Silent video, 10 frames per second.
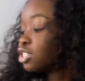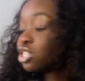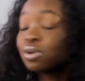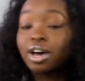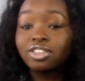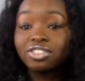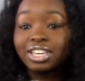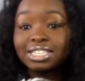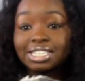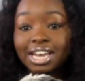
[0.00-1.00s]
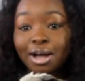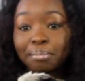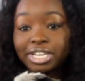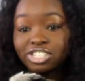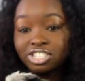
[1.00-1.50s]
Two other things that I'll
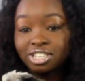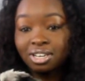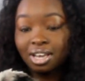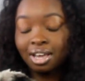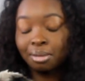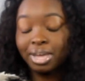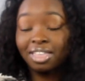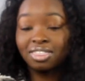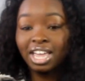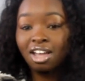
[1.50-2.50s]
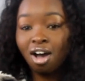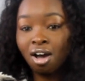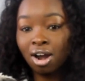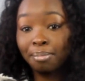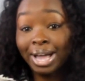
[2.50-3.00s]
mention, and they
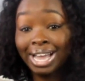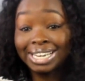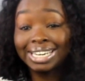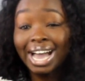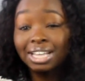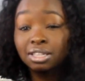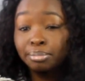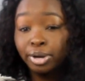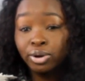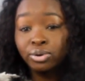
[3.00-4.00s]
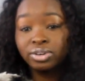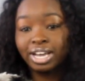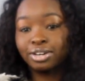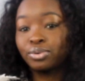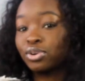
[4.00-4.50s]
are by Nylabone.
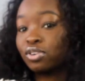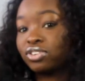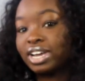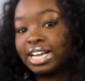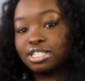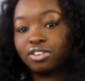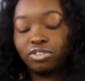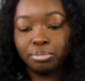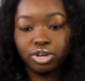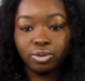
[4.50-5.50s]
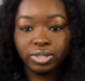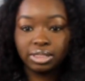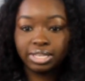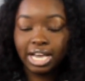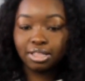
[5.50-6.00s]
I don't know if you guys are familiar with
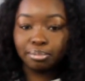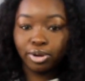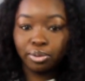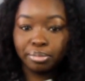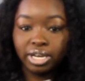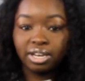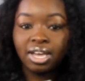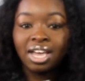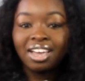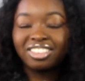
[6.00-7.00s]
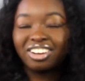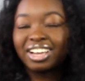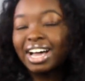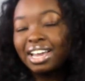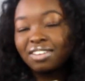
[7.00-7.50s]
Nylabone, but they're
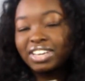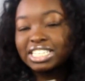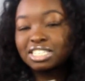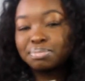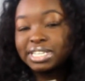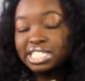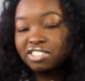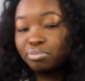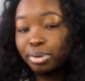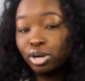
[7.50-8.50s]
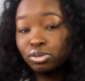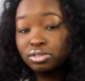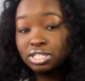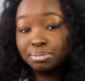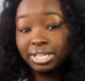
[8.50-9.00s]
kind of expensive
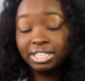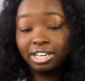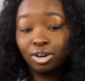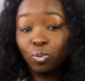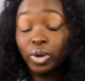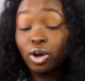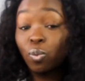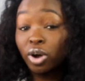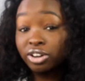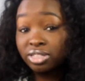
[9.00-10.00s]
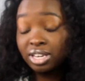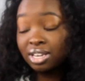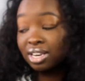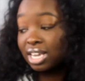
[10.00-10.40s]
bones, but they're well worth it.